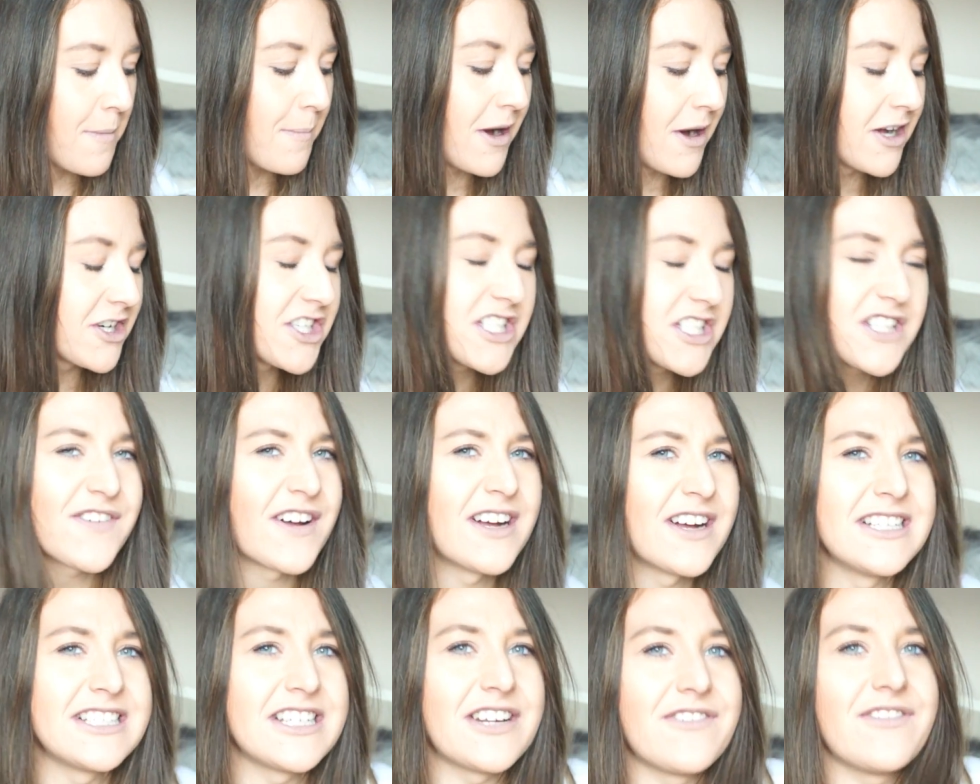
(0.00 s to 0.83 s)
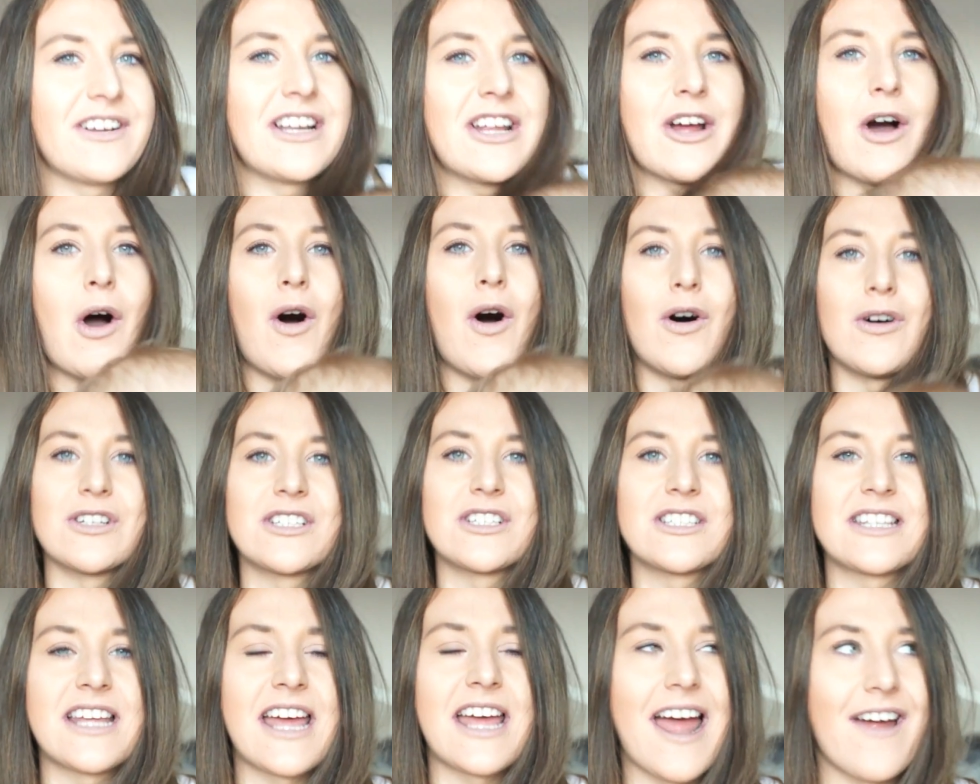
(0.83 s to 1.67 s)
But I just find it really
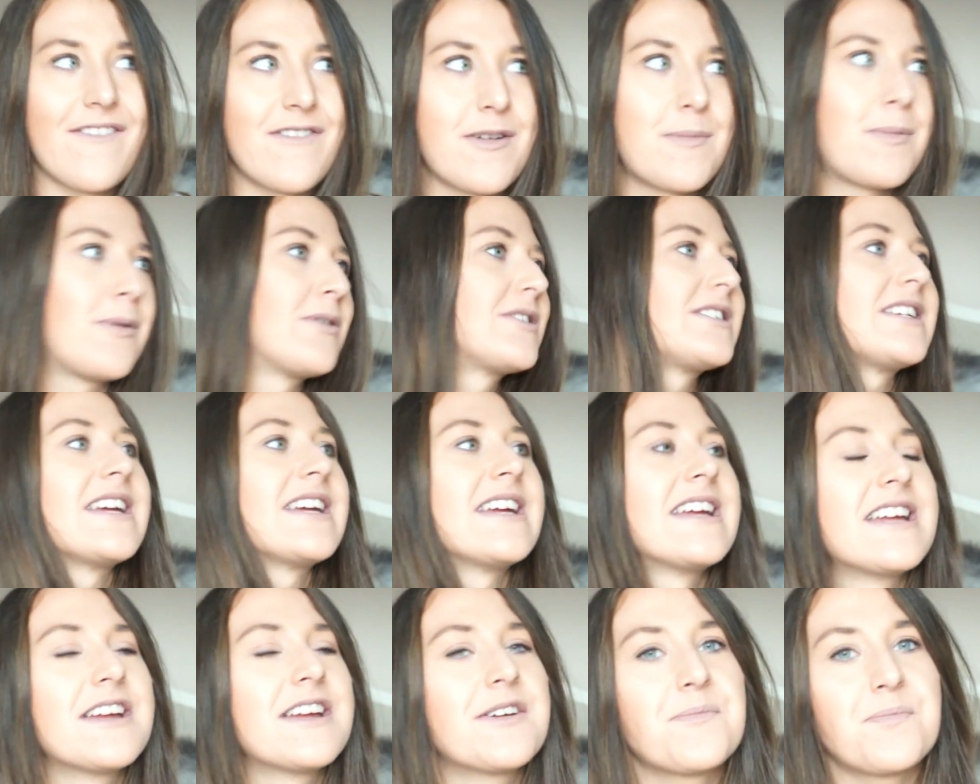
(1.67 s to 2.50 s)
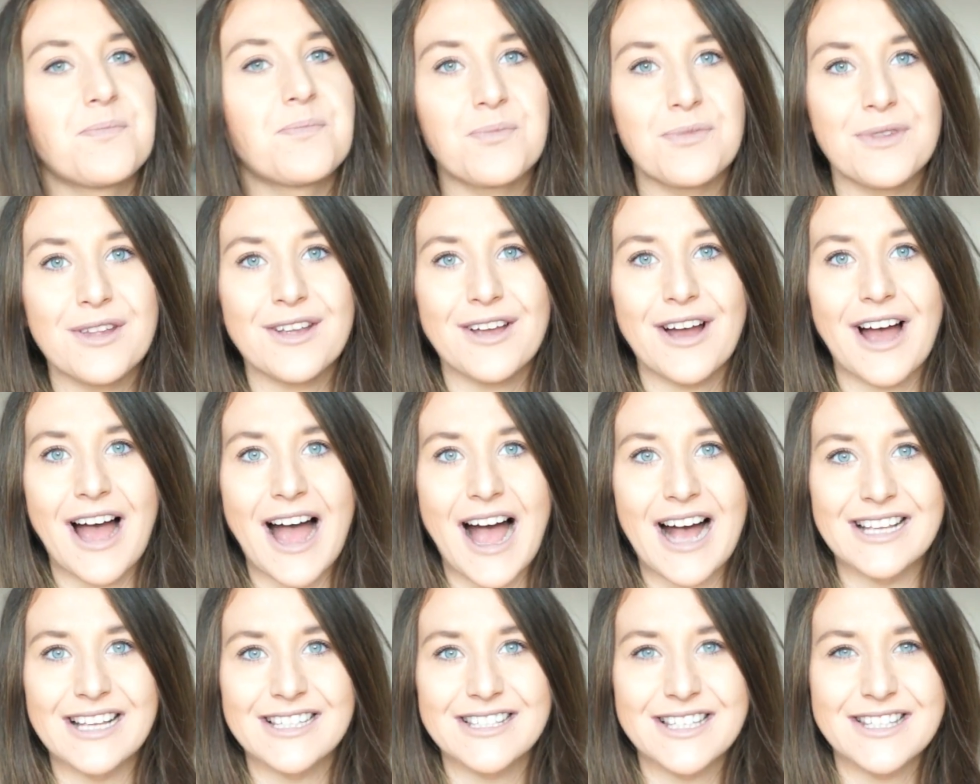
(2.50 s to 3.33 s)
odd that everybody
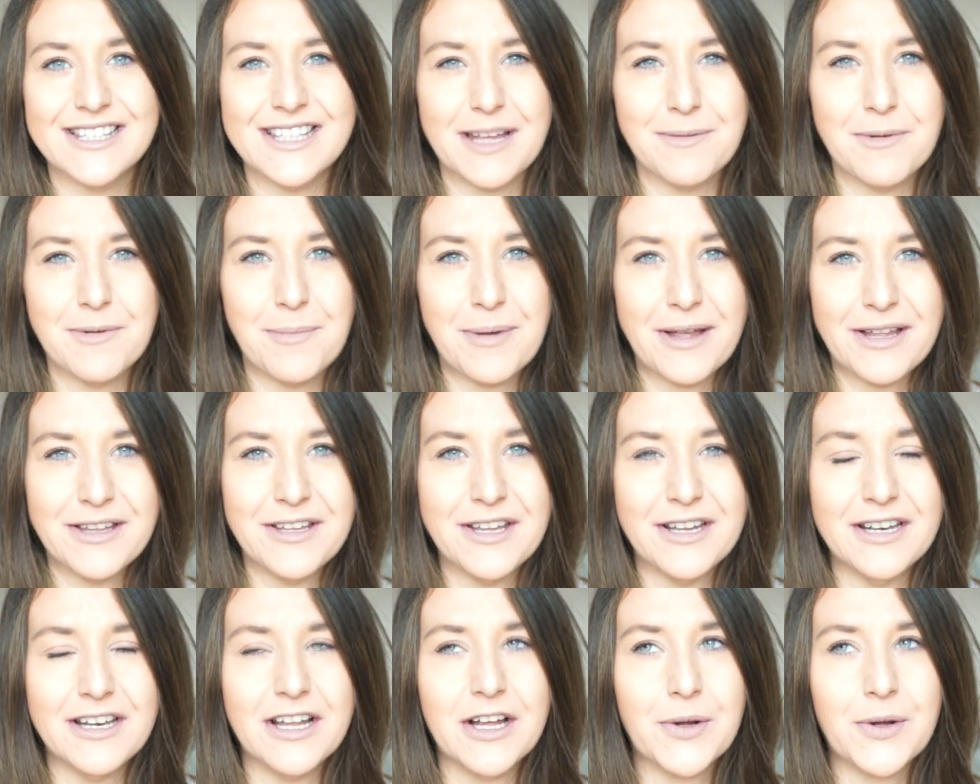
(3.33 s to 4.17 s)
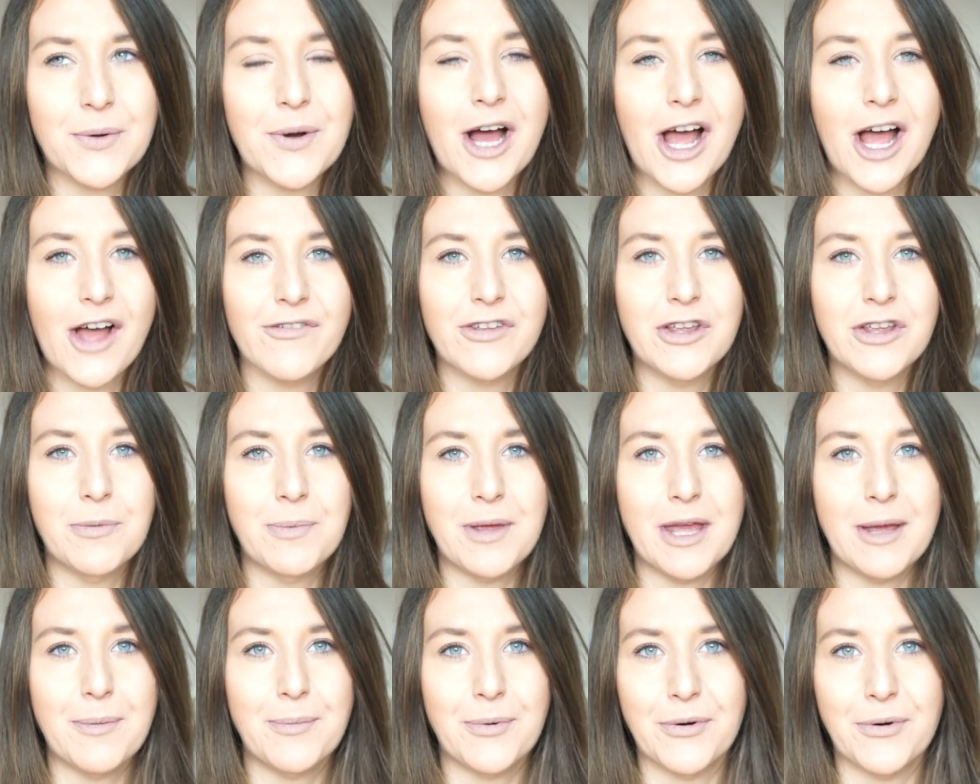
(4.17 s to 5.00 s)
has the same opinion. Like, quite a few
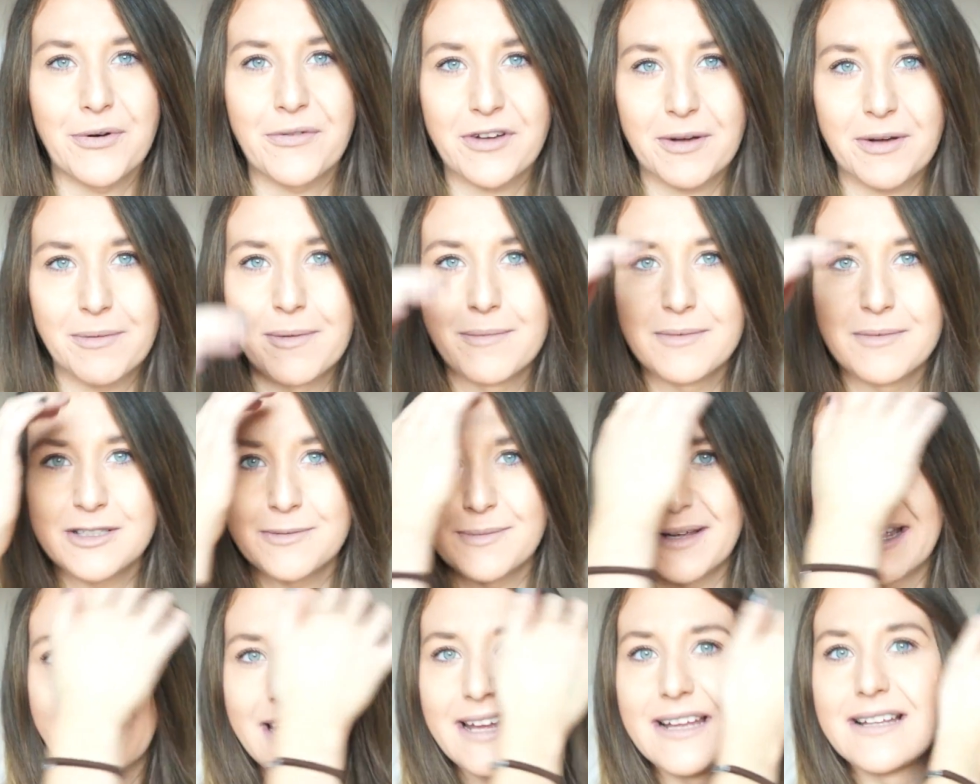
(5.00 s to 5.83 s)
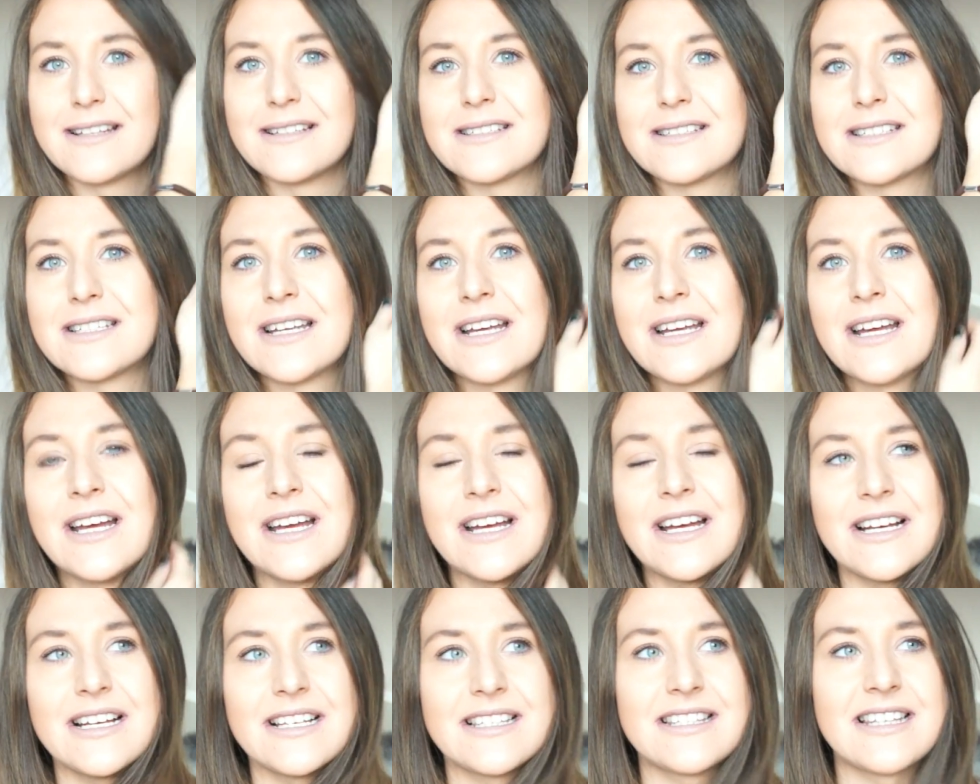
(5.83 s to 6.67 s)
people have come up to me and
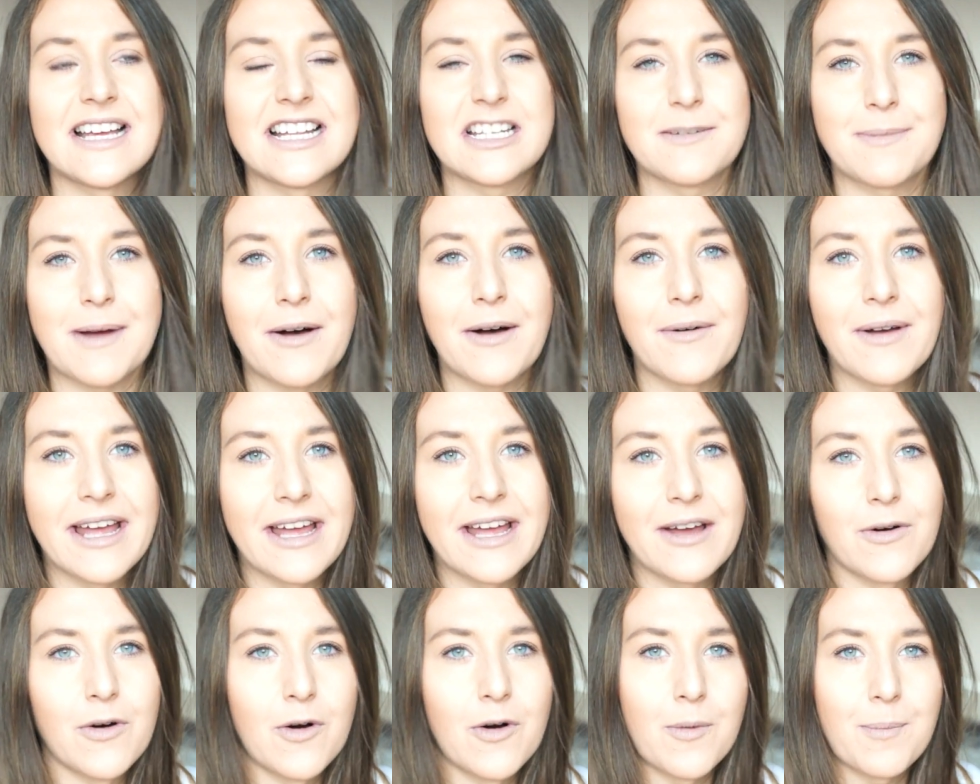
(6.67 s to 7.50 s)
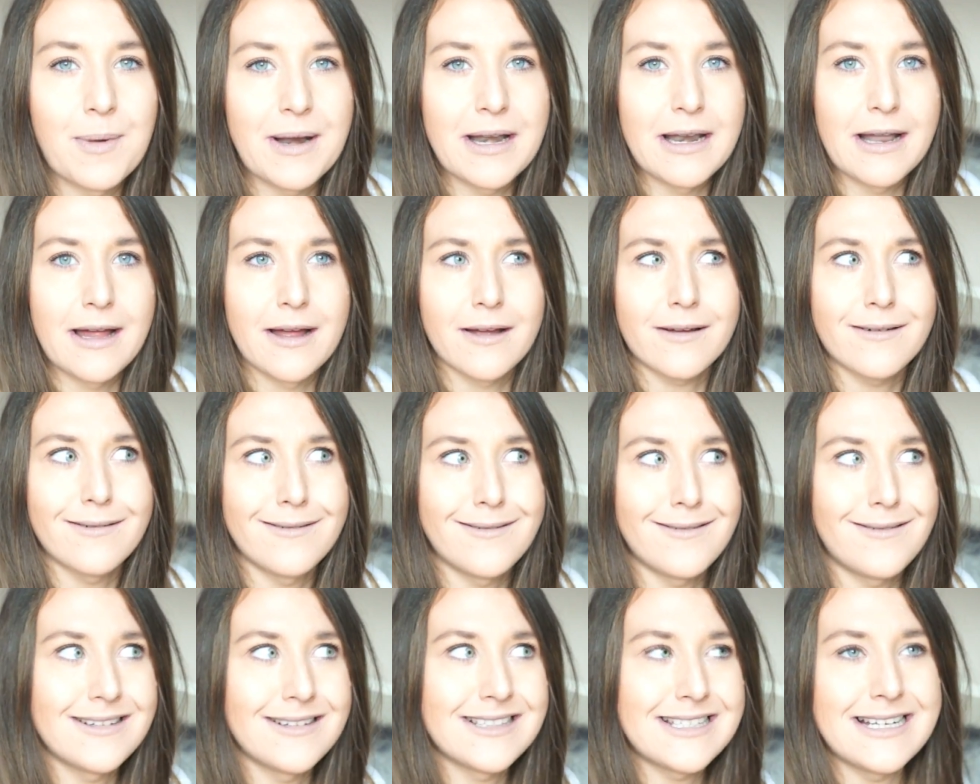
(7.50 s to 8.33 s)
said about it or been like,
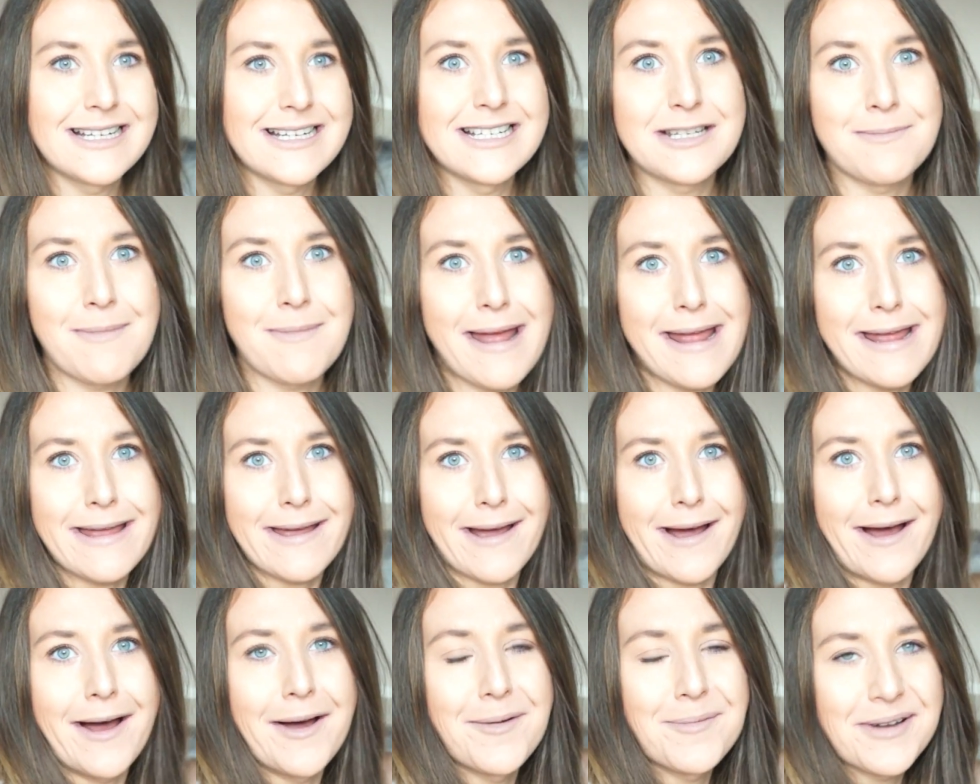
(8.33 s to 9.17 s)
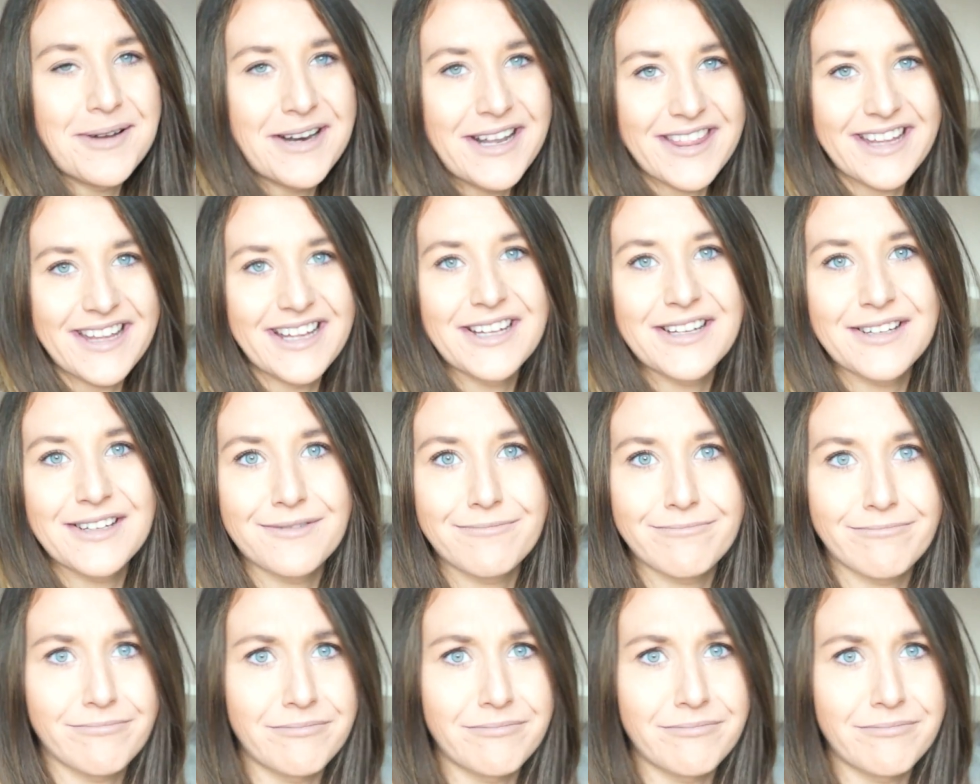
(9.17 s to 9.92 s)
oh, is he into makeup? And I think,